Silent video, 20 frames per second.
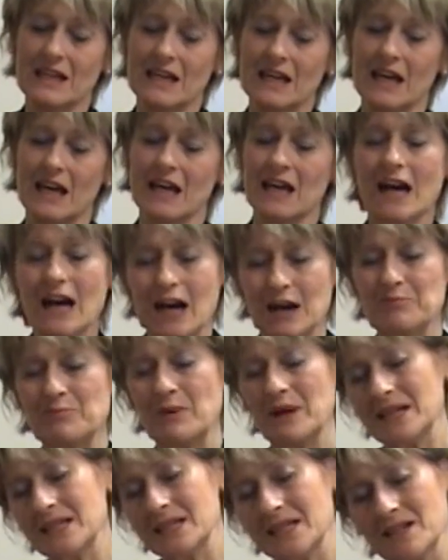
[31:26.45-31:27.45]
hei
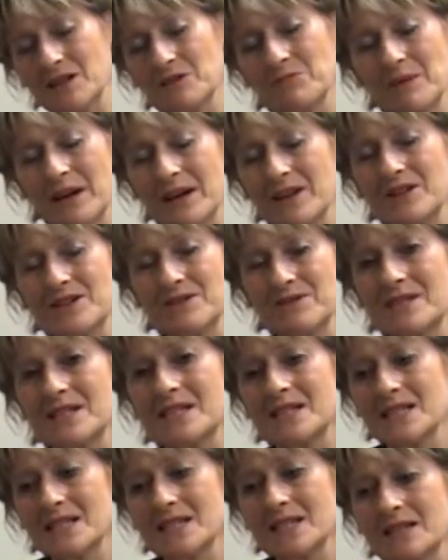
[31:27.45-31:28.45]
hapa i te reo Māori, to
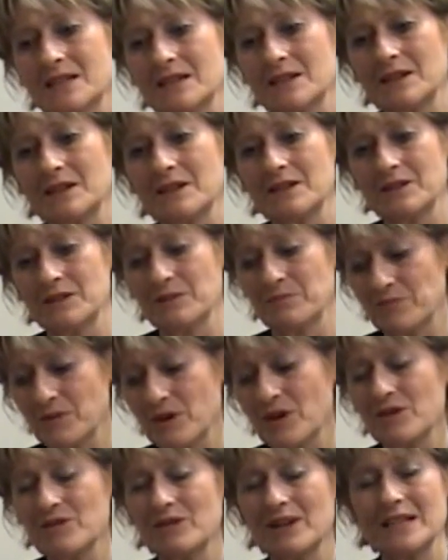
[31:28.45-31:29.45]
assist the
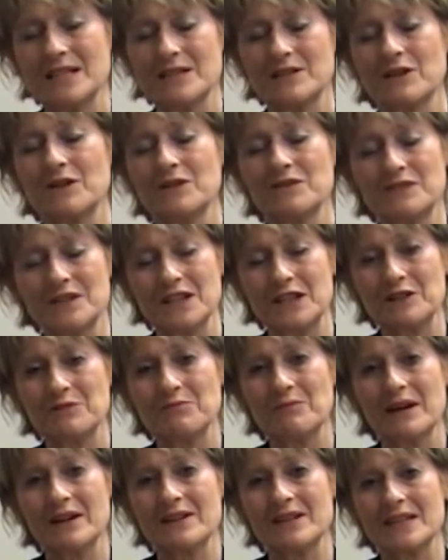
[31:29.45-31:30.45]
progress of te reo
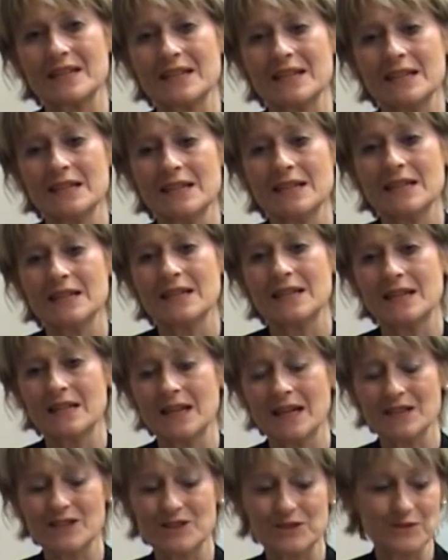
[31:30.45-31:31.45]
Māori
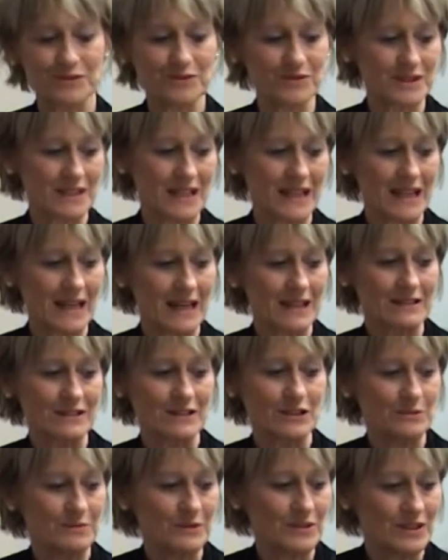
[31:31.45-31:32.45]
in our schools and in our
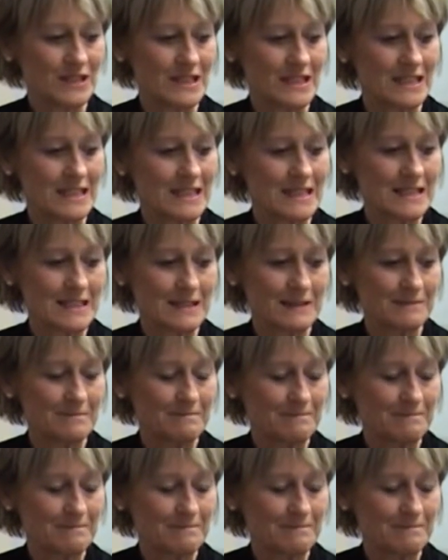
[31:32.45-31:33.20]
communities.